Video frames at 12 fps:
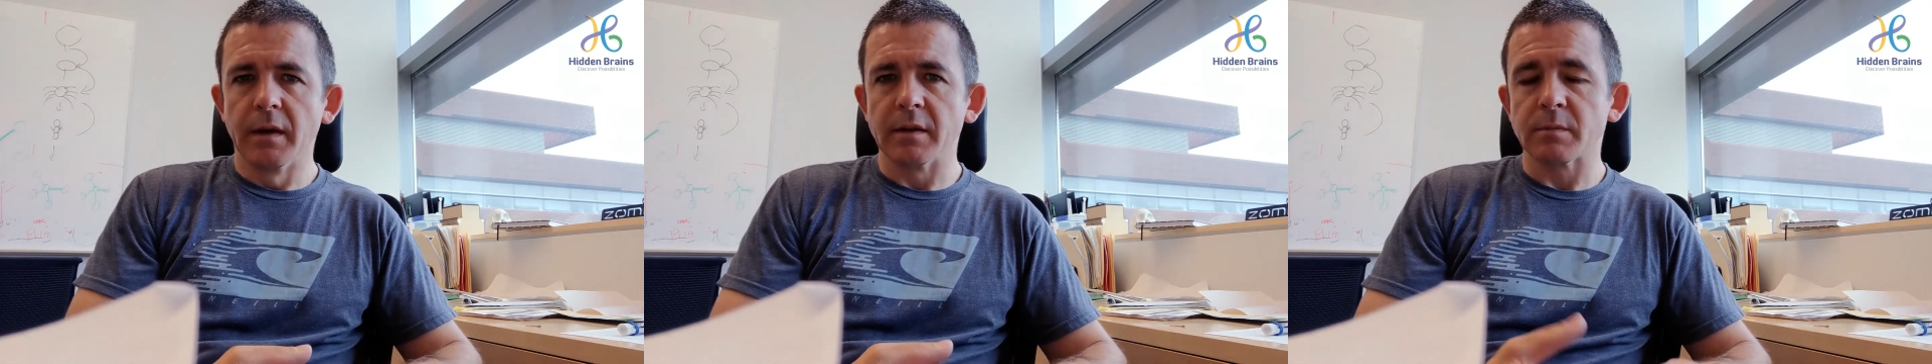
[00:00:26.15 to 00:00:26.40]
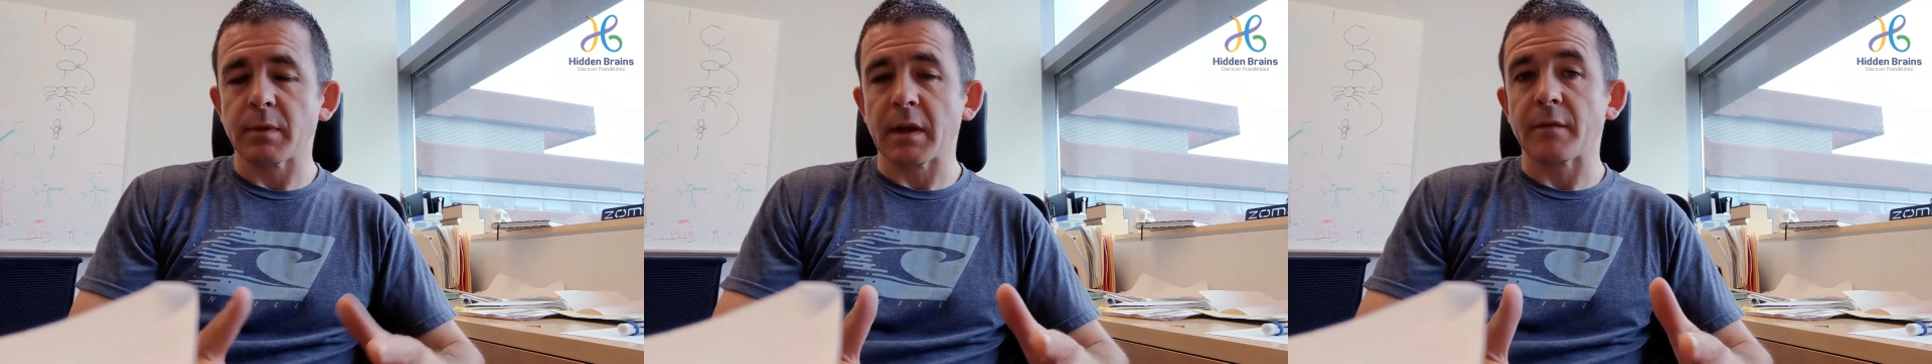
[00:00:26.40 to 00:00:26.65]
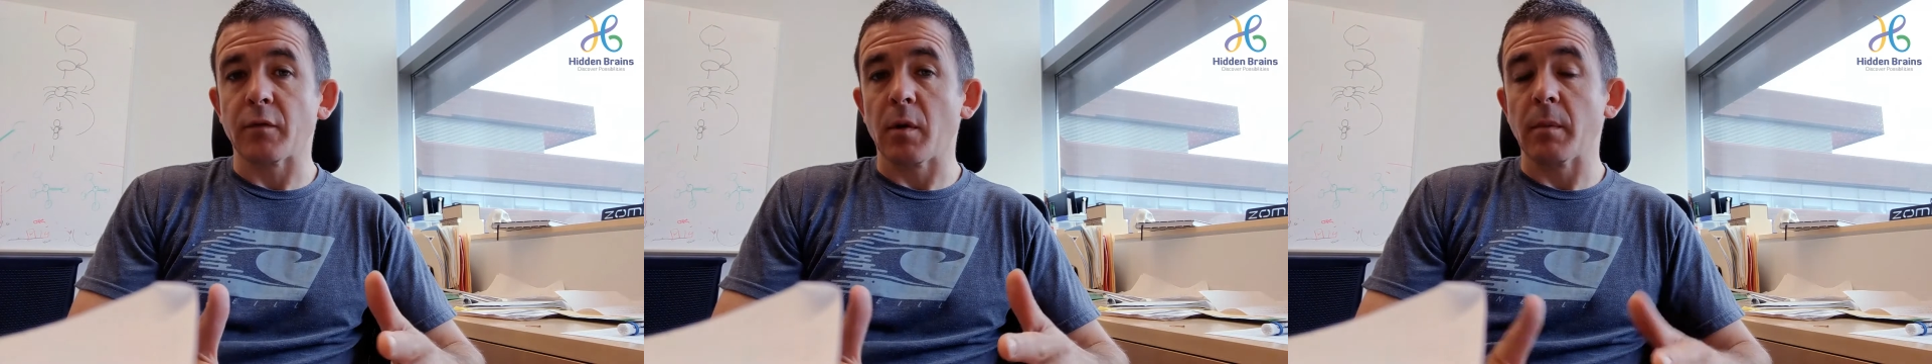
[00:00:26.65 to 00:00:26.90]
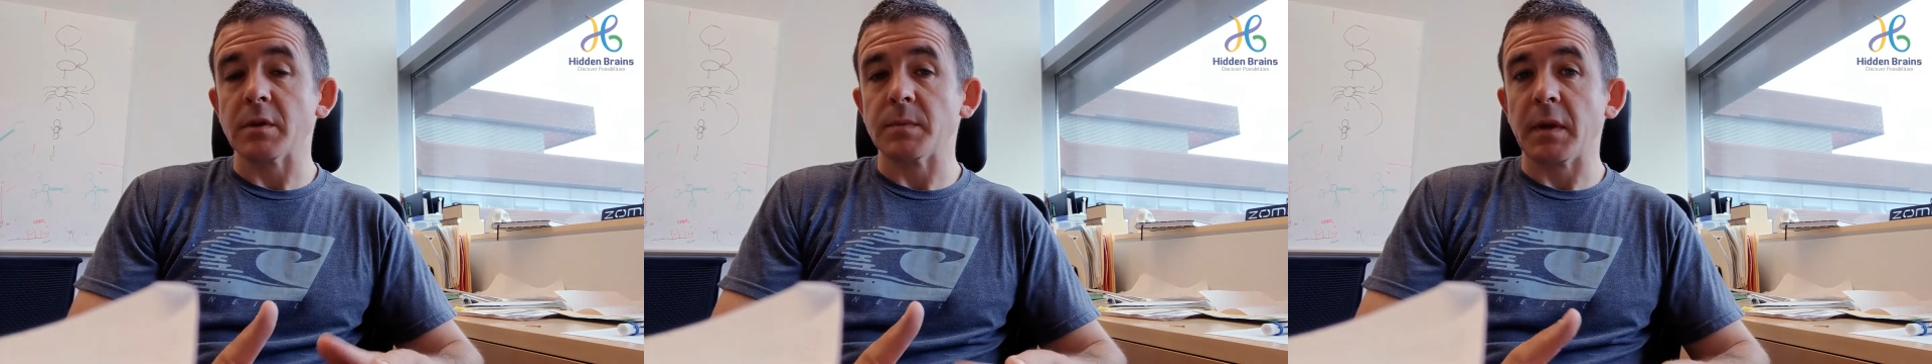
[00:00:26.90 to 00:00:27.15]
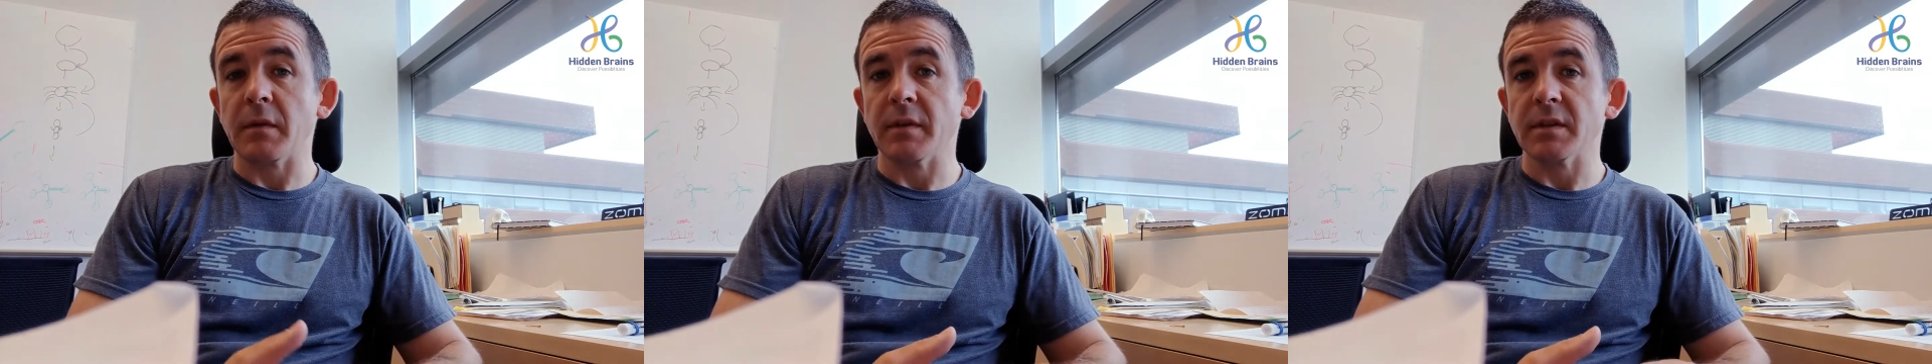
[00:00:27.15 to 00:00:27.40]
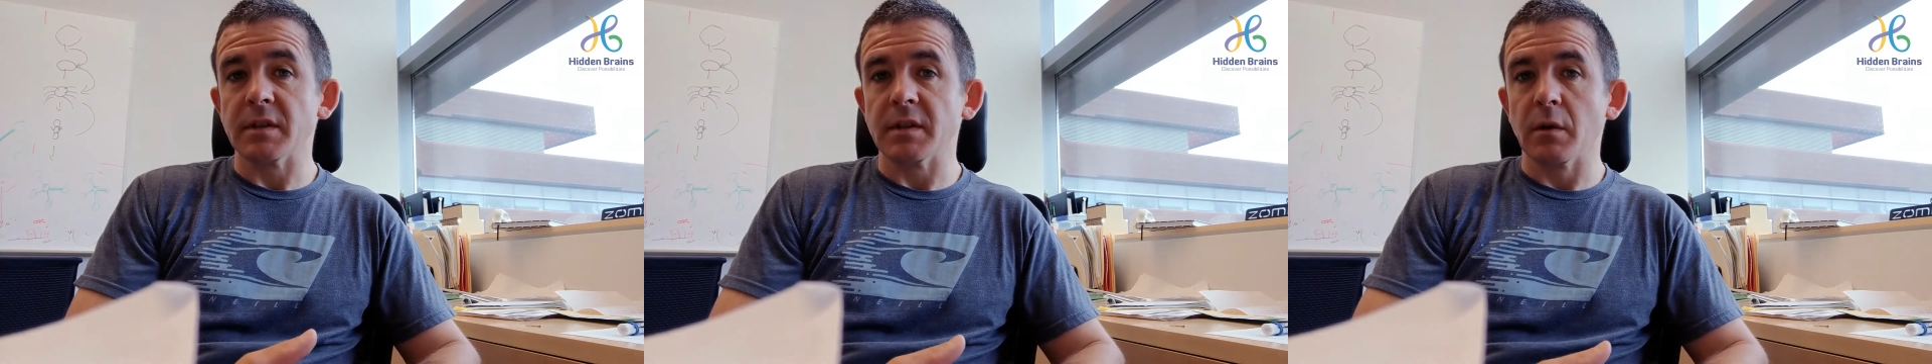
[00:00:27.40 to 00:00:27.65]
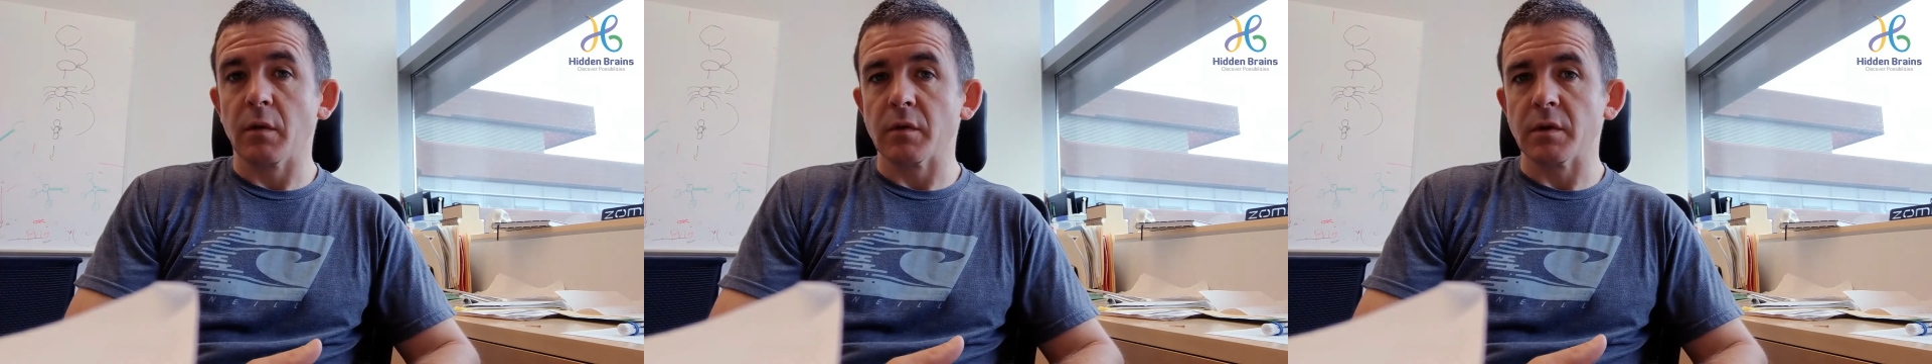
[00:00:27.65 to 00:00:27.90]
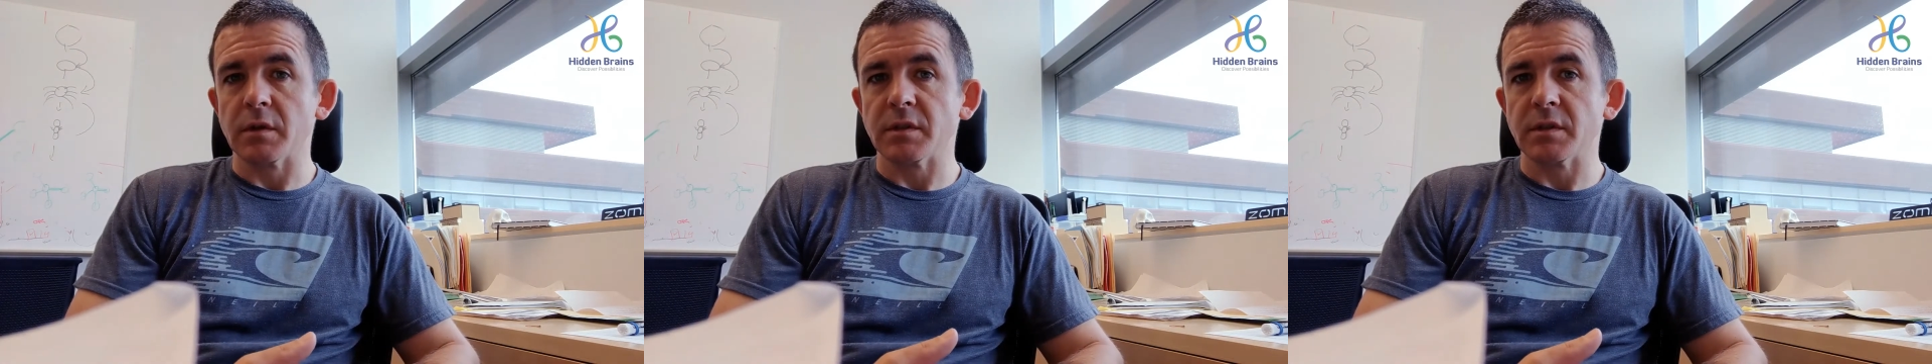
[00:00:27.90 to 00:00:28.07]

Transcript: This platform has been visited over